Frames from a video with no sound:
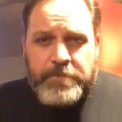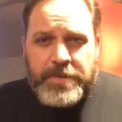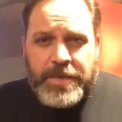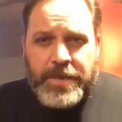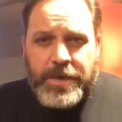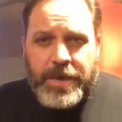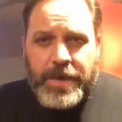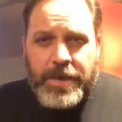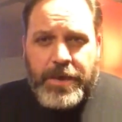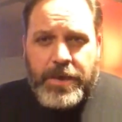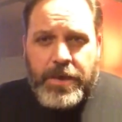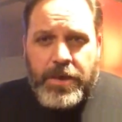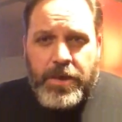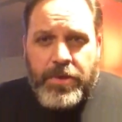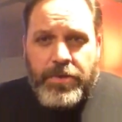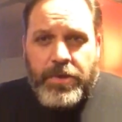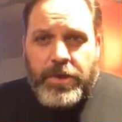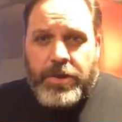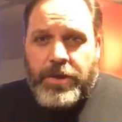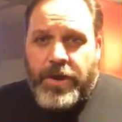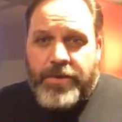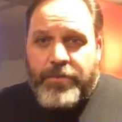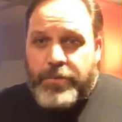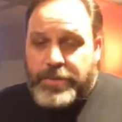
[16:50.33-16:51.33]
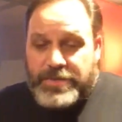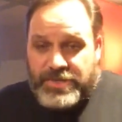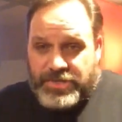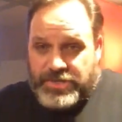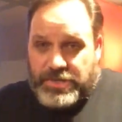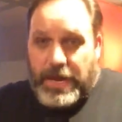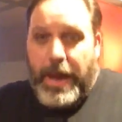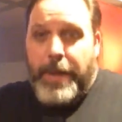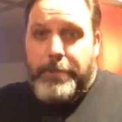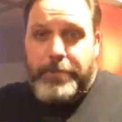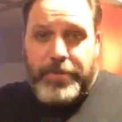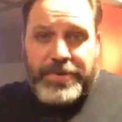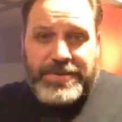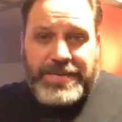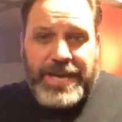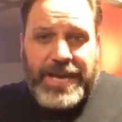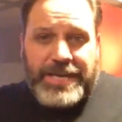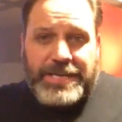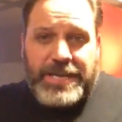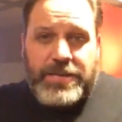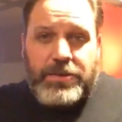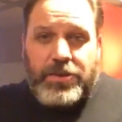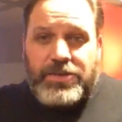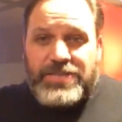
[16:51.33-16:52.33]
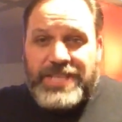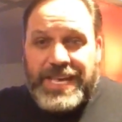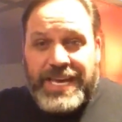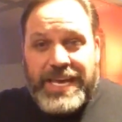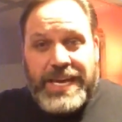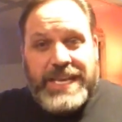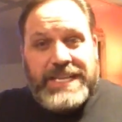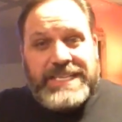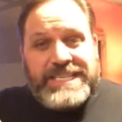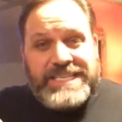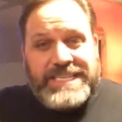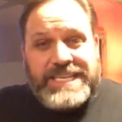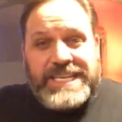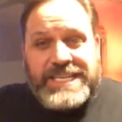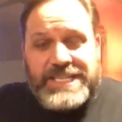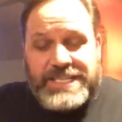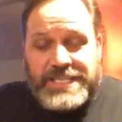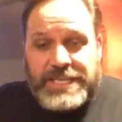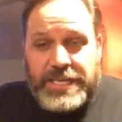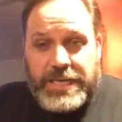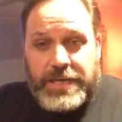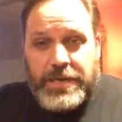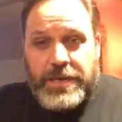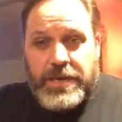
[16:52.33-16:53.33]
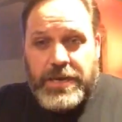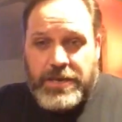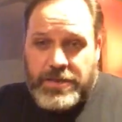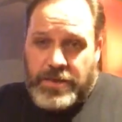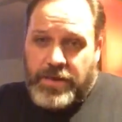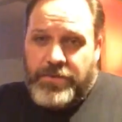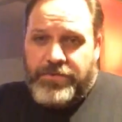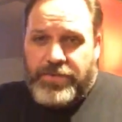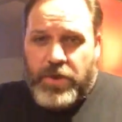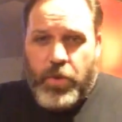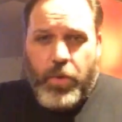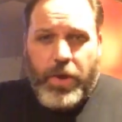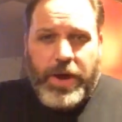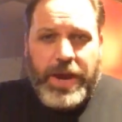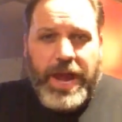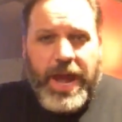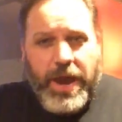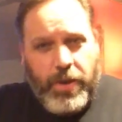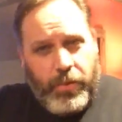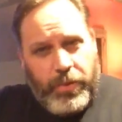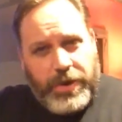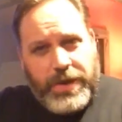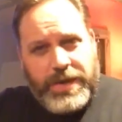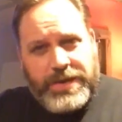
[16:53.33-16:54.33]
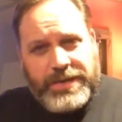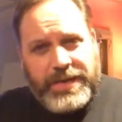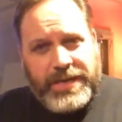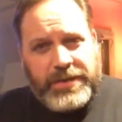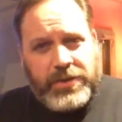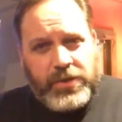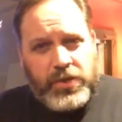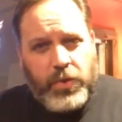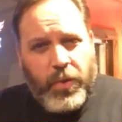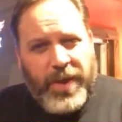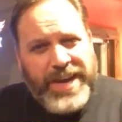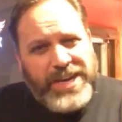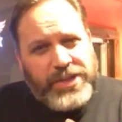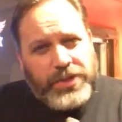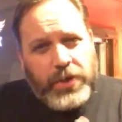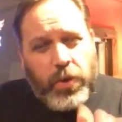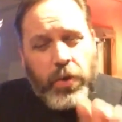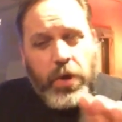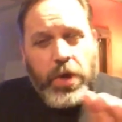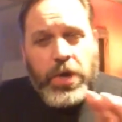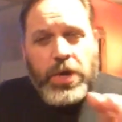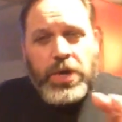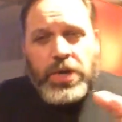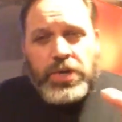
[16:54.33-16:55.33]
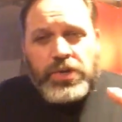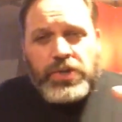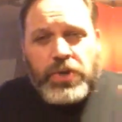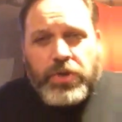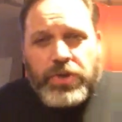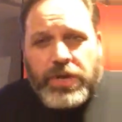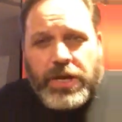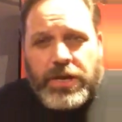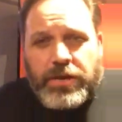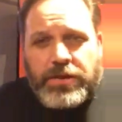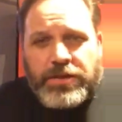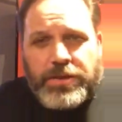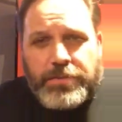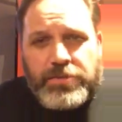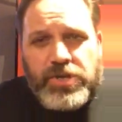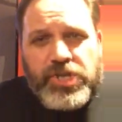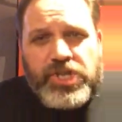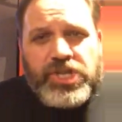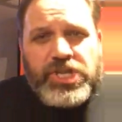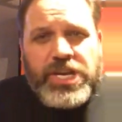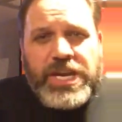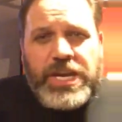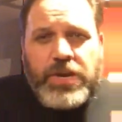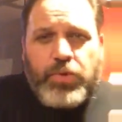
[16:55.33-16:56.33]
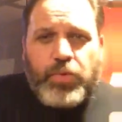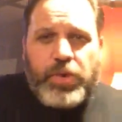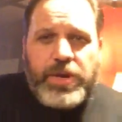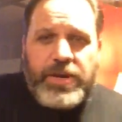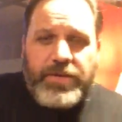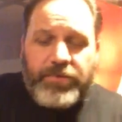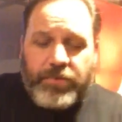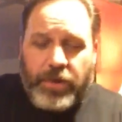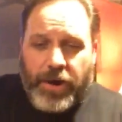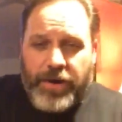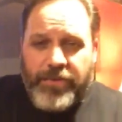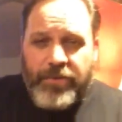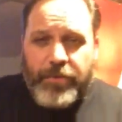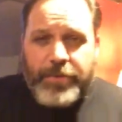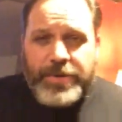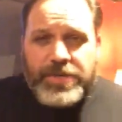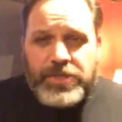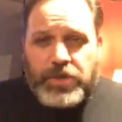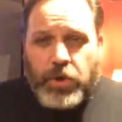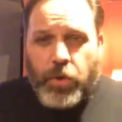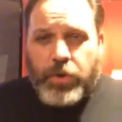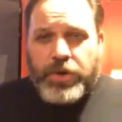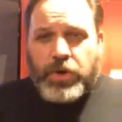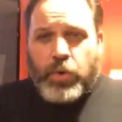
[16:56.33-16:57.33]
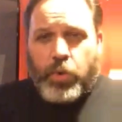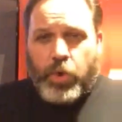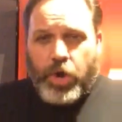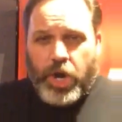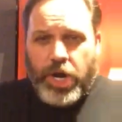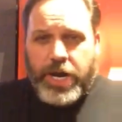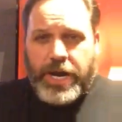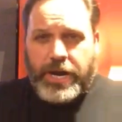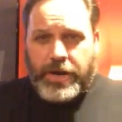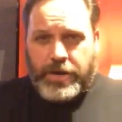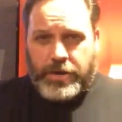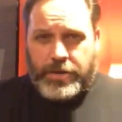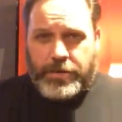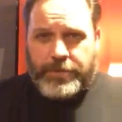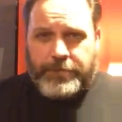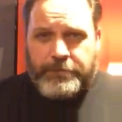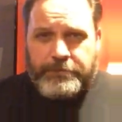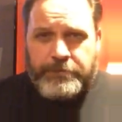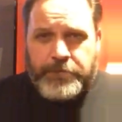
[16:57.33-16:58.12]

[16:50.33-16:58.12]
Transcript: Okay? The government stopped protecting those things and insisting that if you want out, we're going to take those away. So the machinery of government is going to work here.